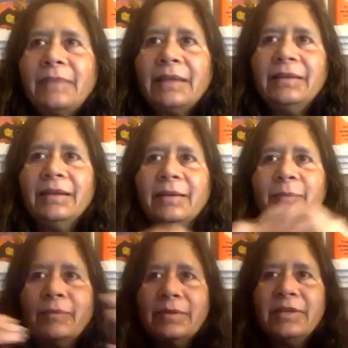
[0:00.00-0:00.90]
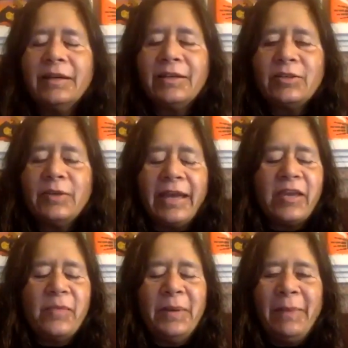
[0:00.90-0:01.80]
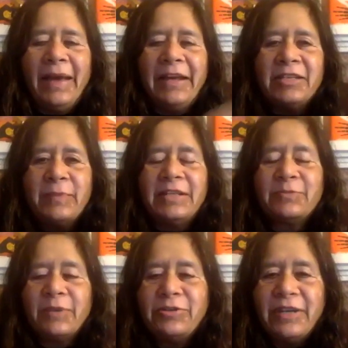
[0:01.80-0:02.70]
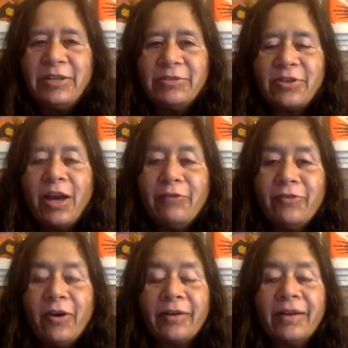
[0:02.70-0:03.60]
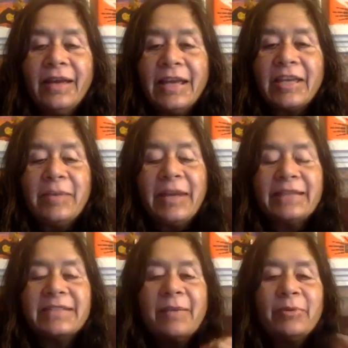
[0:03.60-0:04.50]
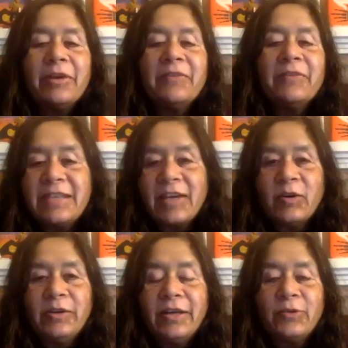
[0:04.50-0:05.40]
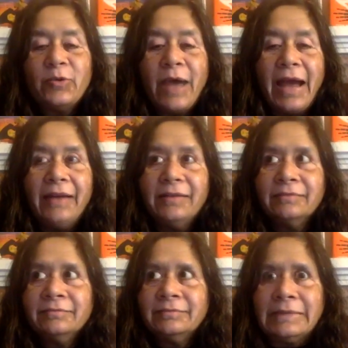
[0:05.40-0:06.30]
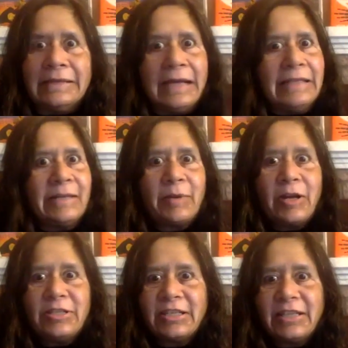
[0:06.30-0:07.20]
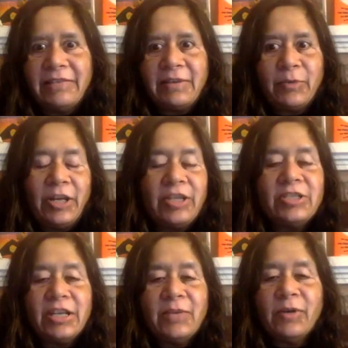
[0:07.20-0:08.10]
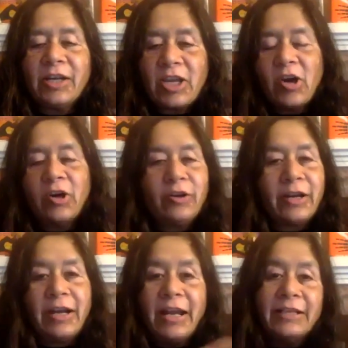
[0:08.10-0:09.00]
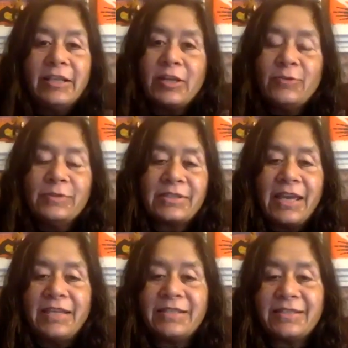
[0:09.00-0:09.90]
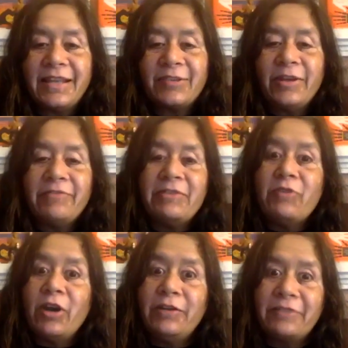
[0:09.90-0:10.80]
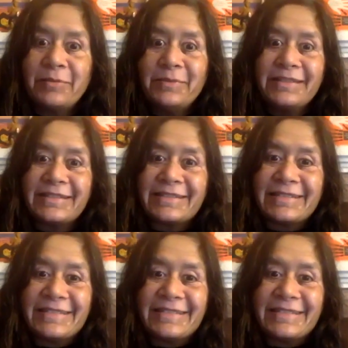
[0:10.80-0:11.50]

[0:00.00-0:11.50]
the equipment management is what you went to solve for. Give me an example of a stakeholder who had another project they were potentially working on, or another use case that could have evolved from this.